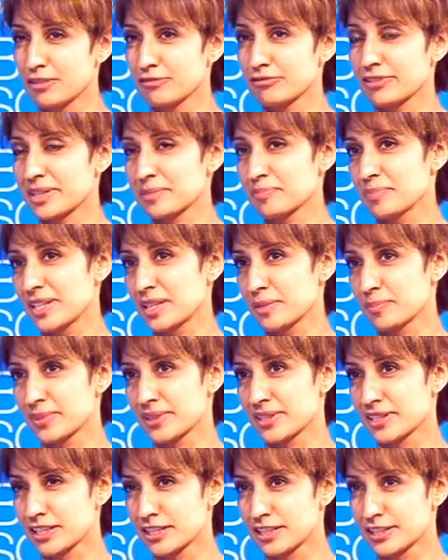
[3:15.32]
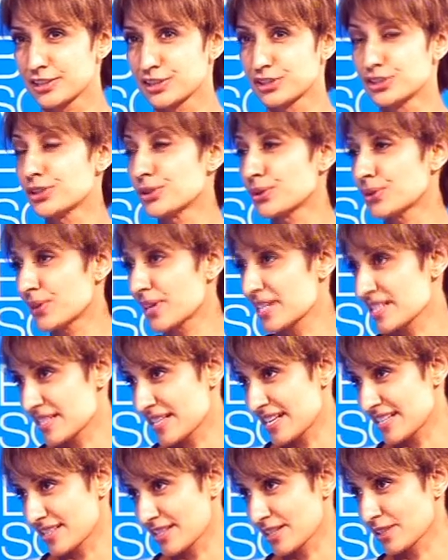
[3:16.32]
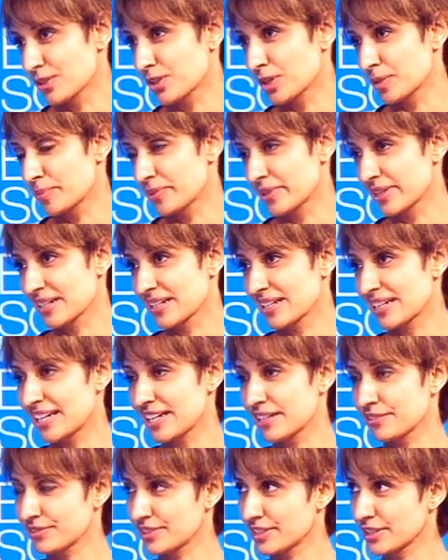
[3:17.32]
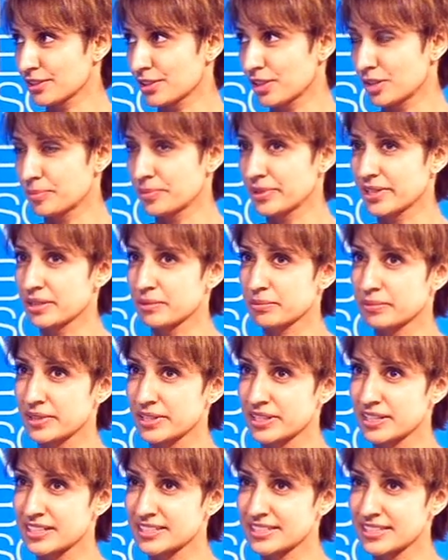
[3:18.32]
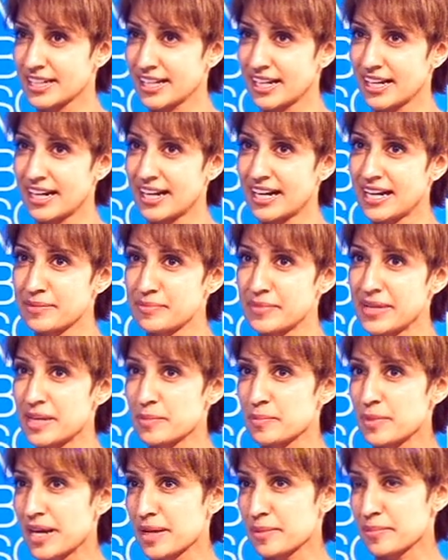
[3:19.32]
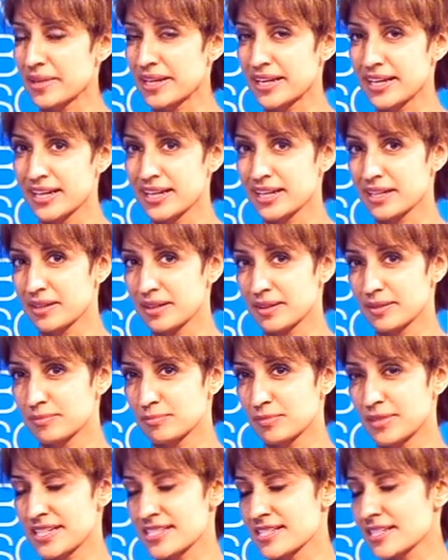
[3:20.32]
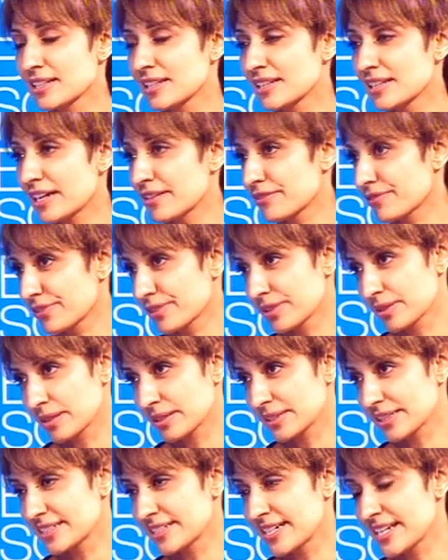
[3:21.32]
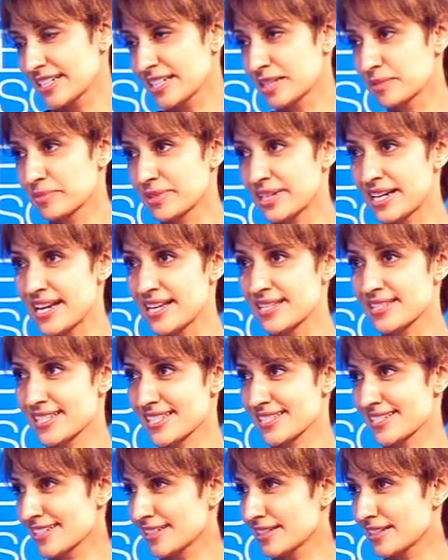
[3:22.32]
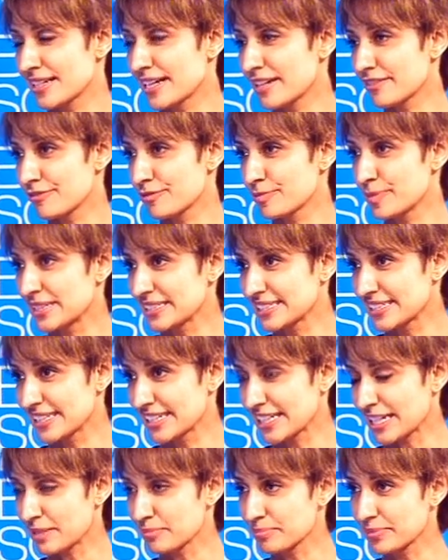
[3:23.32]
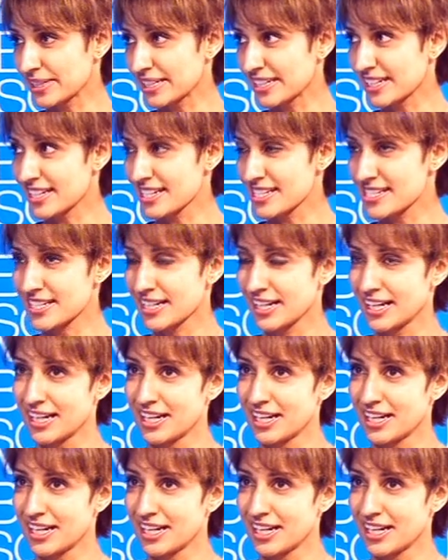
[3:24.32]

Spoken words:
what people know as the corporate life and the corporate world. I still love creating brands. I still love building companies,